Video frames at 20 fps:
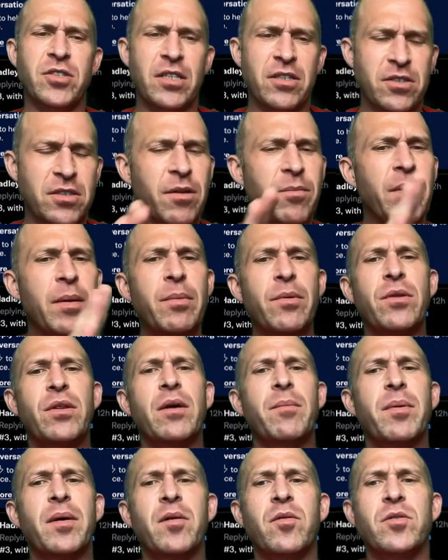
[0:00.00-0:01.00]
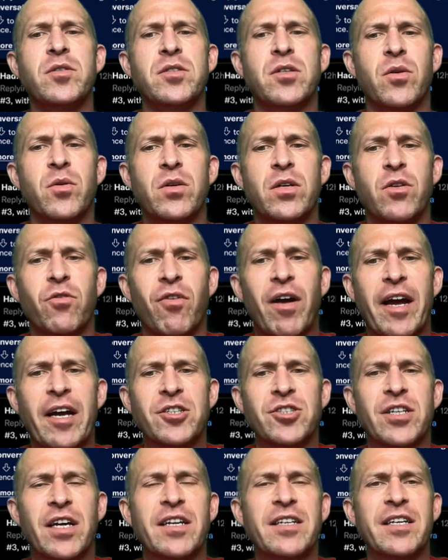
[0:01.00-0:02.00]
Now, some people think Bitcoin is going to
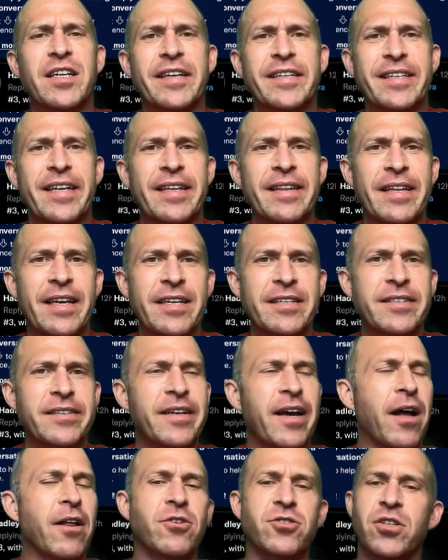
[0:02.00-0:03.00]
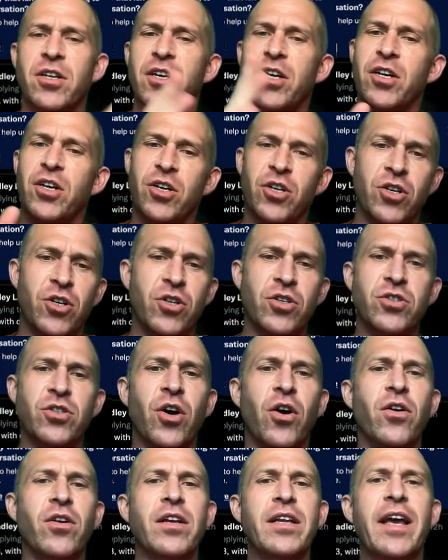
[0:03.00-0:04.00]
crash down to like $10,000. Could
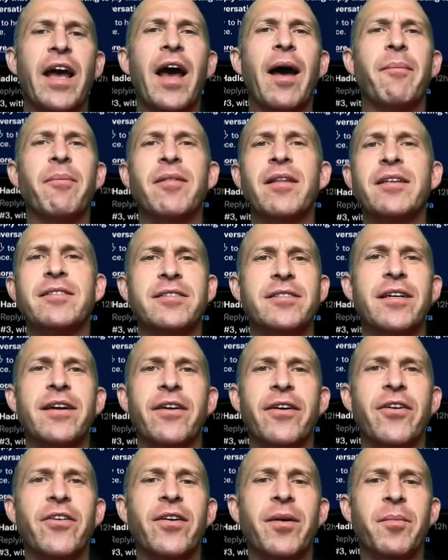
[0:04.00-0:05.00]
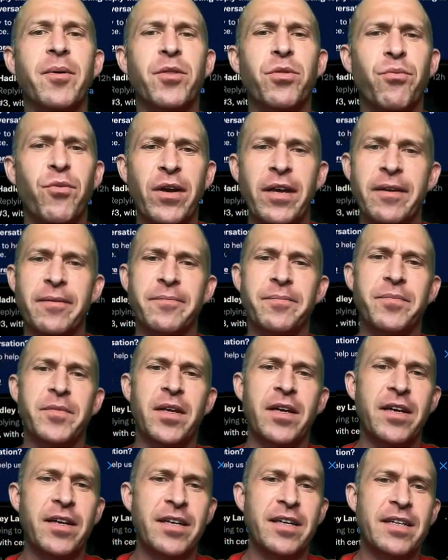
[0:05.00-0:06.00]
totally happen. That's scenario number three.
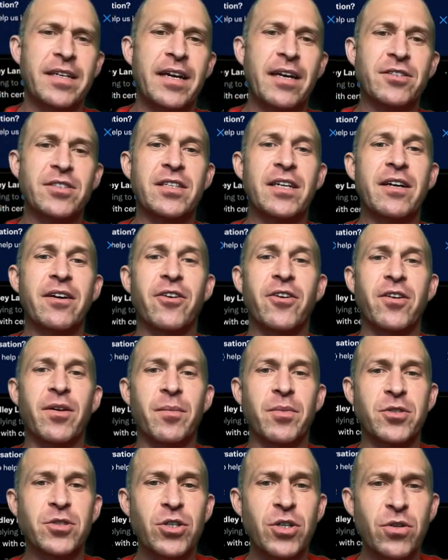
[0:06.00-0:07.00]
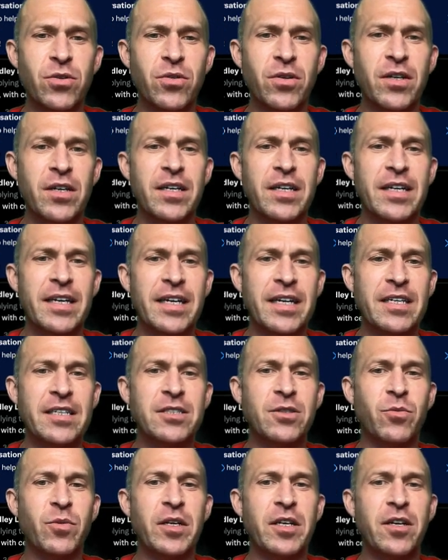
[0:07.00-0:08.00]
Now, scenario number two
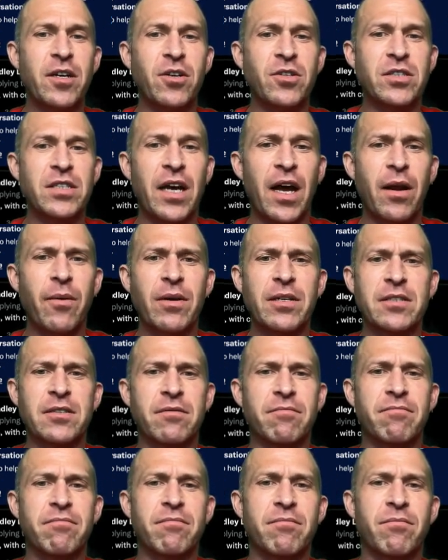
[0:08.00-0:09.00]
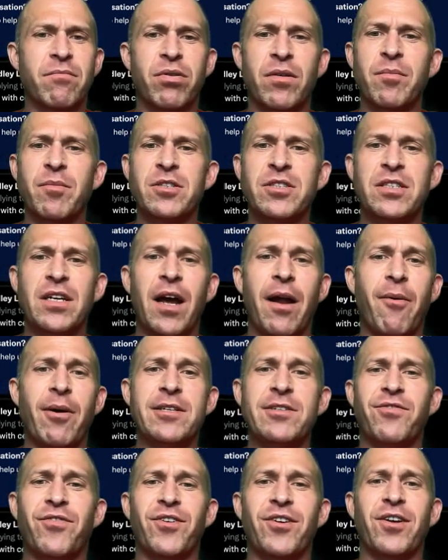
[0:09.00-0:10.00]
is we could go sideways, pretty much
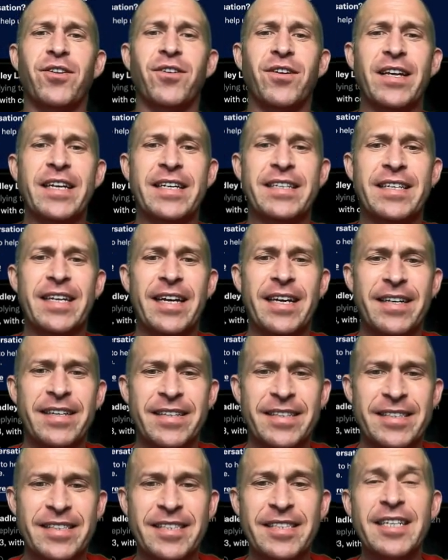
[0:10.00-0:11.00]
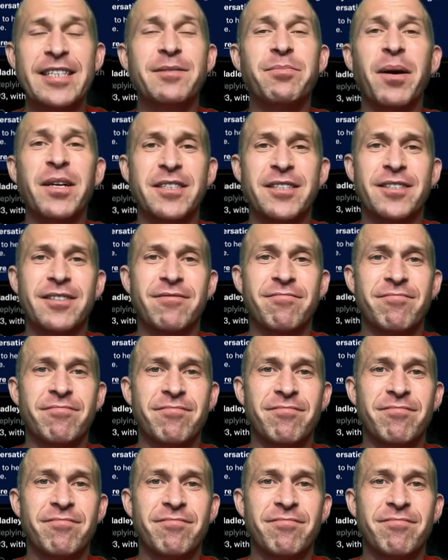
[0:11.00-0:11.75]
sideways for another like six months.